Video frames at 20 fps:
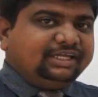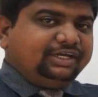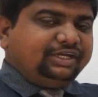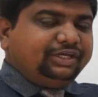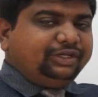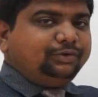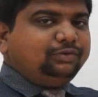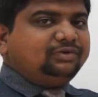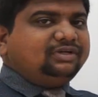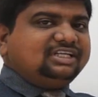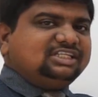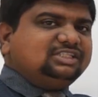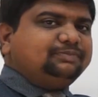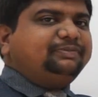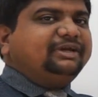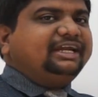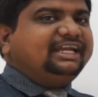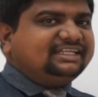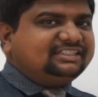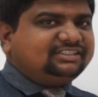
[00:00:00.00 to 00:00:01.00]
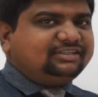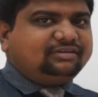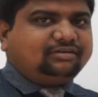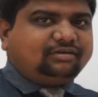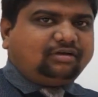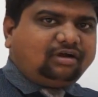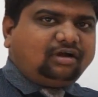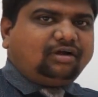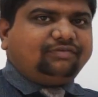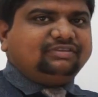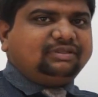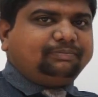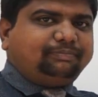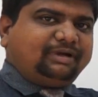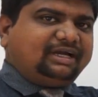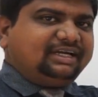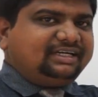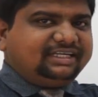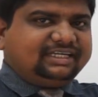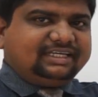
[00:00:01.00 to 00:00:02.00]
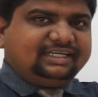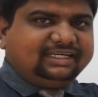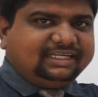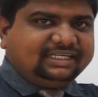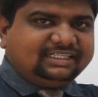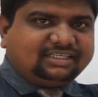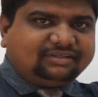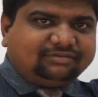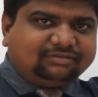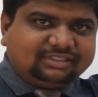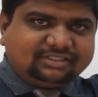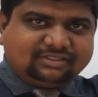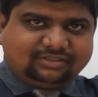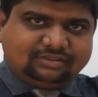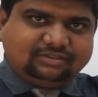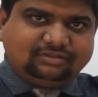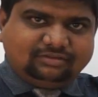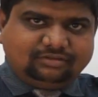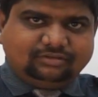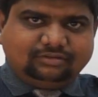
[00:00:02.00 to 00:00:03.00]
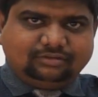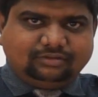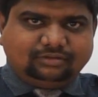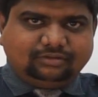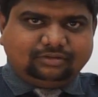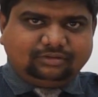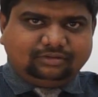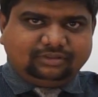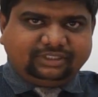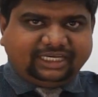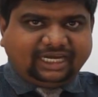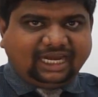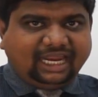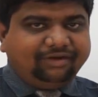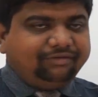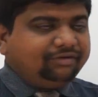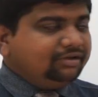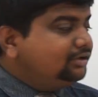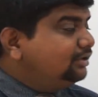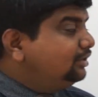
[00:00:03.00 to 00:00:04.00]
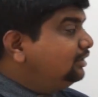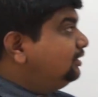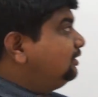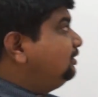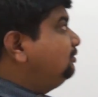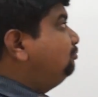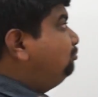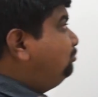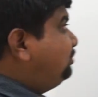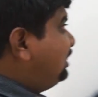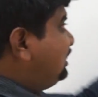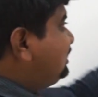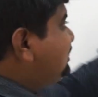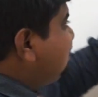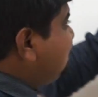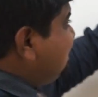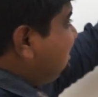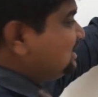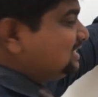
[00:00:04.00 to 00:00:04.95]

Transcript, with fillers: Newton's prediction of the particle nature was derived, but in